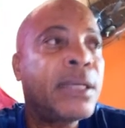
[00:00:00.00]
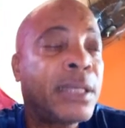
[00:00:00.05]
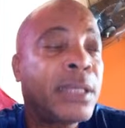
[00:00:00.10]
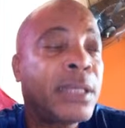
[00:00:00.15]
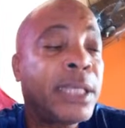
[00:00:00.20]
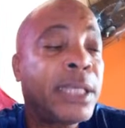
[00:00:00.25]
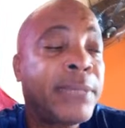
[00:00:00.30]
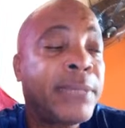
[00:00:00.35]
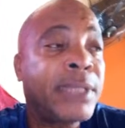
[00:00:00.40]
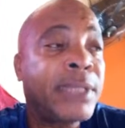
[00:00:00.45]

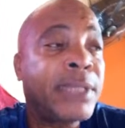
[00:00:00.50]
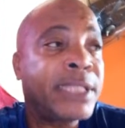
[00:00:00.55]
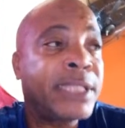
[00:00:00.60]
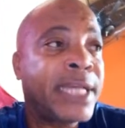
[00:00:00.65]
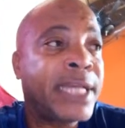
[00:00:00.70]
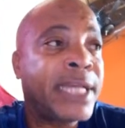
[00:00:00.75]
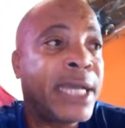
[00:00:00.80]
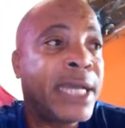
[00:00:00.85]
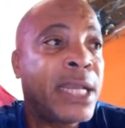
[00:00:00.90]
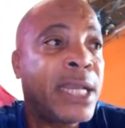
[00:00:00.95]
Yeah, man, she
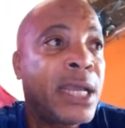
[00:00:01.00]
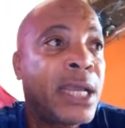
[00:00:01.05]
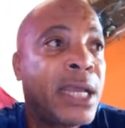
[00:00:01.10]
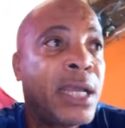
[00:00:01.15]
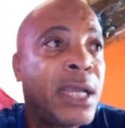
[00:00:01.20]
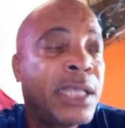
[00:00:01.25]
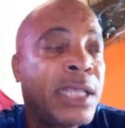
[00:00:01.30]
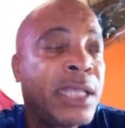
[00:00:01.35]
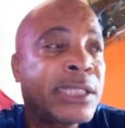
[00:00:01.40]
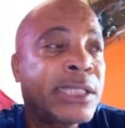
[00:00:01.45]
died.
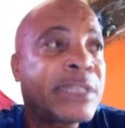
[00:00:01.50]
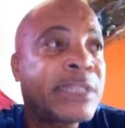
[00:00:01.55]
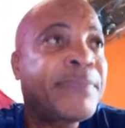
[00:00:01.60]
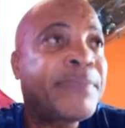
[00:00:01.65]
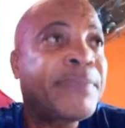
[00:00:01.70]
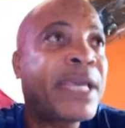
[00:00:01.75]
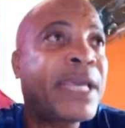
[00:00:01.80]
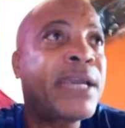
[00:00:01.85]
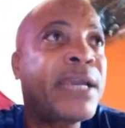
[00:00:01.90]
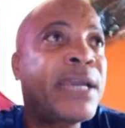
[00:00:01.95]
So I was
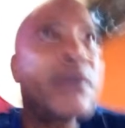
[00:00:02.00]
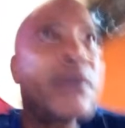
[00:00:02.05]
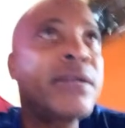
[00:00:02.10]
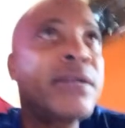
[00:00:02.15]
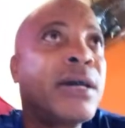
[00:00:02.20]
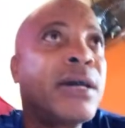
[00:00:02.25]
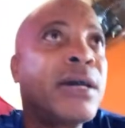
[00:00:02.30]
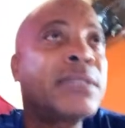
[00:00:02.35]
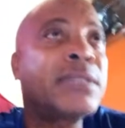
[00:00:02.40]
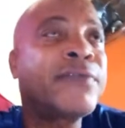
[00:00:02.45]
picking her
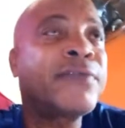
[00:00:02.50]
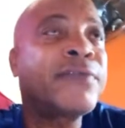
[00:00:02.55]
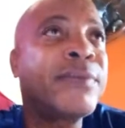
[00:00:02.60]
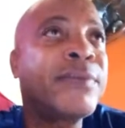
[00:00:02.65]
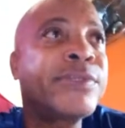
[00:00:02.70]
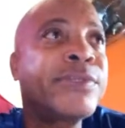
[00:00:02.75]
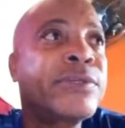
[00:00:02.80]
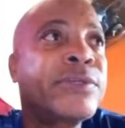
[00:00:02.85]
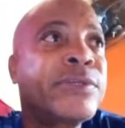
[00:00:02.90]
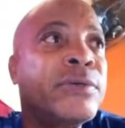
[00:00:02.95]
daughter from
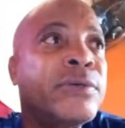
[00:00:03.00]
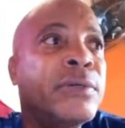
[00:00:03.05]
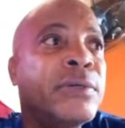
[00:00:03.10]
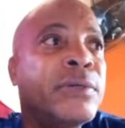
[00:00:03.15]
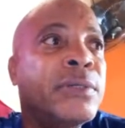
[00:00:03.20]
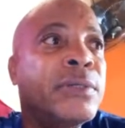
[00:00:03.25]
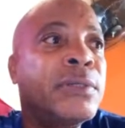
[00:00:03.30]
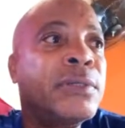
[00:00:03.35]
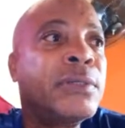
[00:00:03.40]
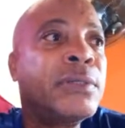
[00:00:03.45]
school
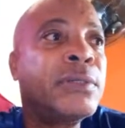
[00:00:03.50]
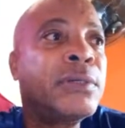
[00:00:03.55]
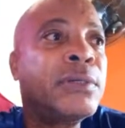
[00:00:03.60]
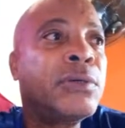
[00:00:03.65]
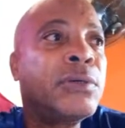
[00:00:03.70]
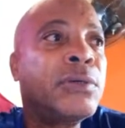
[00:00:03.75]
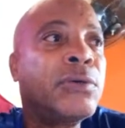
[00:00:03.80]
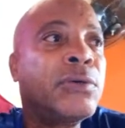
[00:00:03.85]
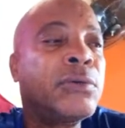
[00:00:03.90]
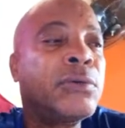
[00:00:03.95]

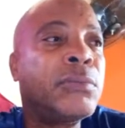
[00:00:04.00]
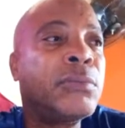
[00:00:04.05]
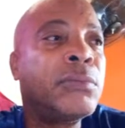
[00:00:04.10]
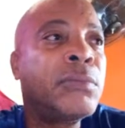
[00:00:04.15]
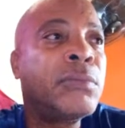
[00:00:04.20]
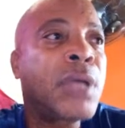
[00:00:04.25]
home.